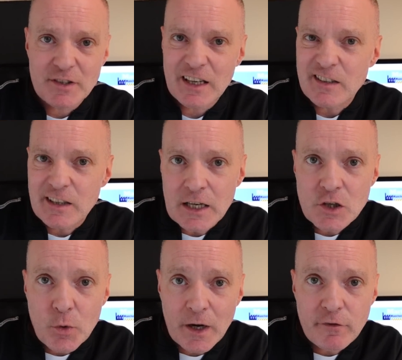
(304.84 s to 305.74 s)

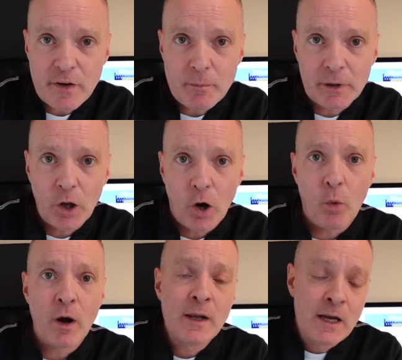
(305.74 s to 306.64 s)
16-20 feet
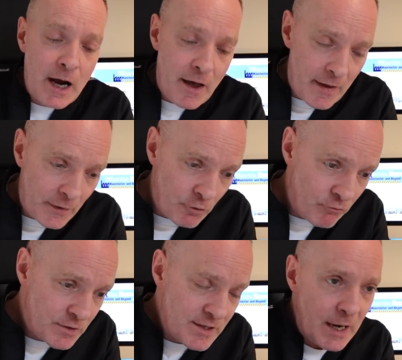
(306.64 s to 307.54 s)
below, and then
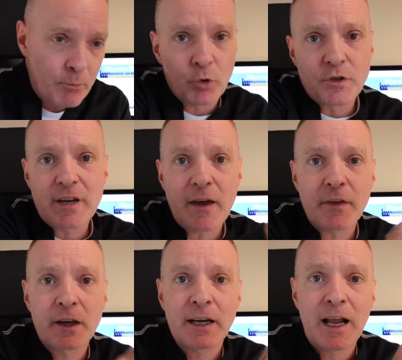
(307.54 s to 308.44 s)
the Tib would take
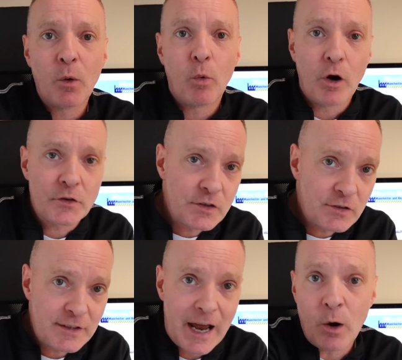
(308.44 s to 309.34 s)
the canal
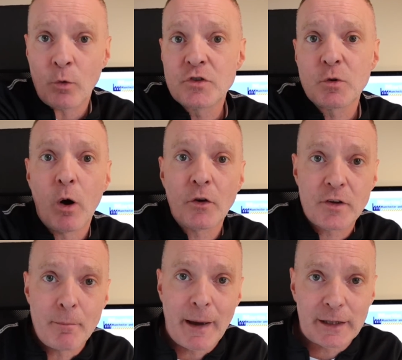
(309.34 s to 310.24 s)
waters down towards
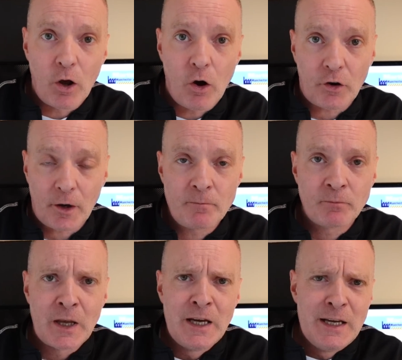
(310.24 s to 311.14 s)
the Medlock.
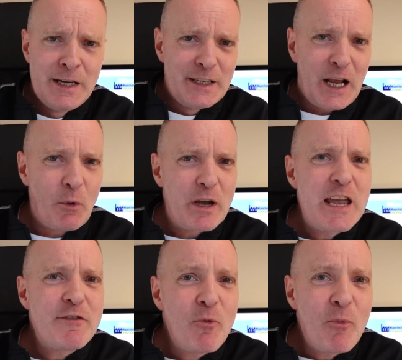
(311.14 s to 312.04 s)
Now,
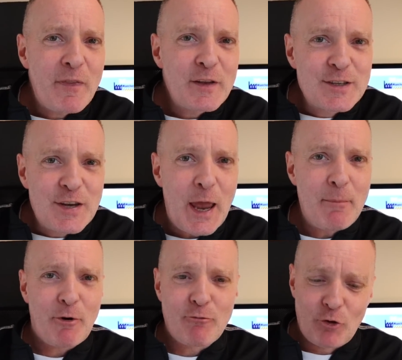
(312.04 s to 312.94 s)
even when the
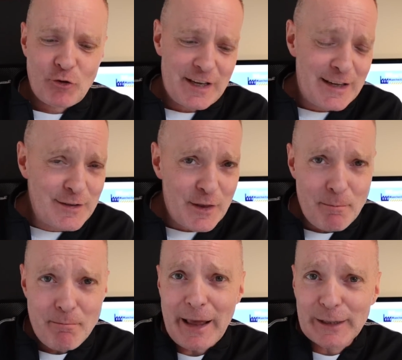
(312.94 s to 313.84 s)
Tib runs into the
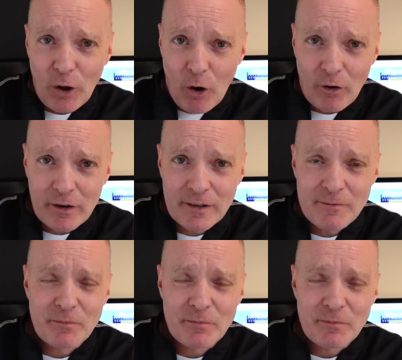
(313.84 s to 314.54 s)
Medlock,